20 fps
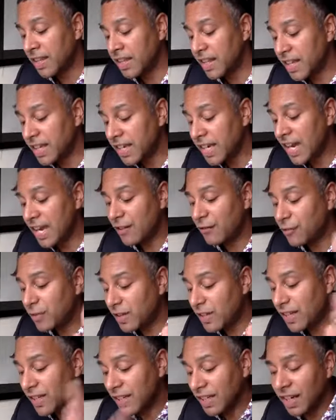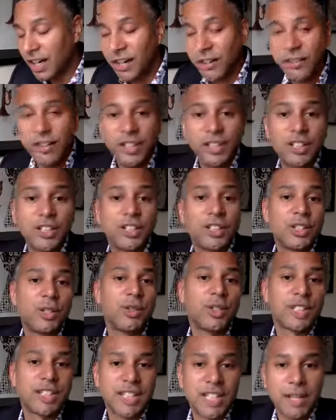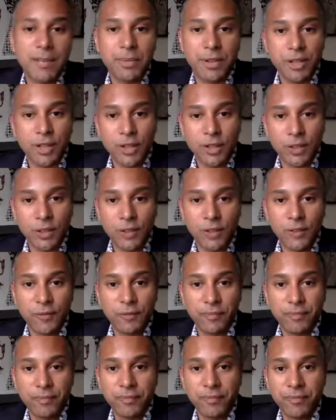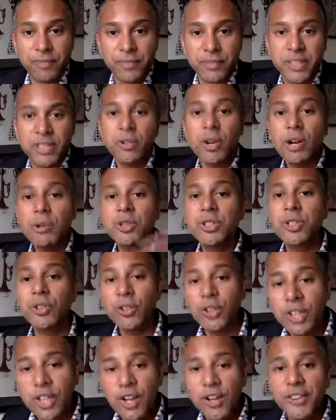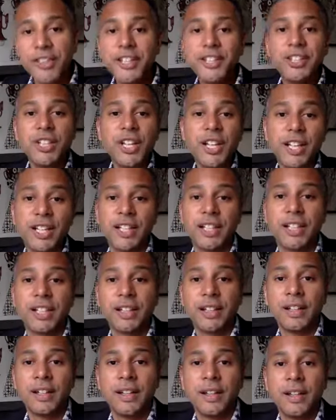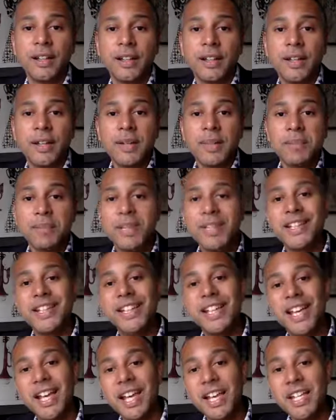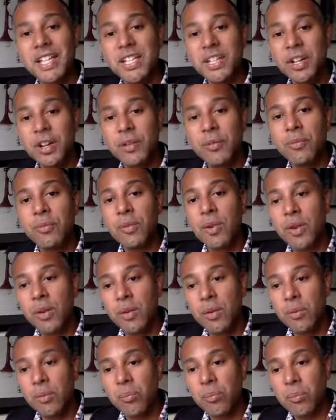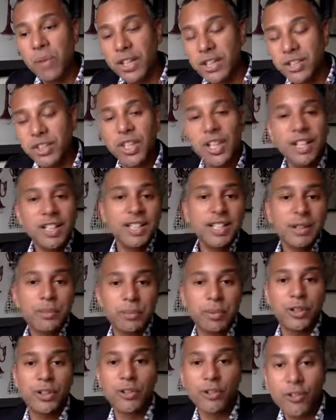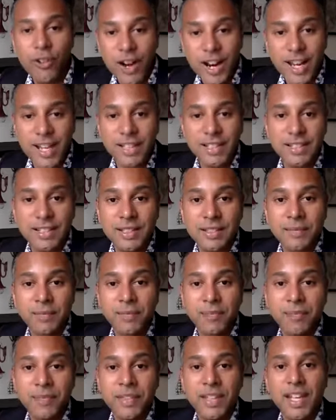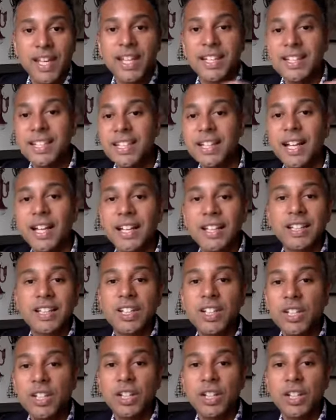that gave me the courage to accept the call. So I was already on the journey, but, my journey didn't progress until I,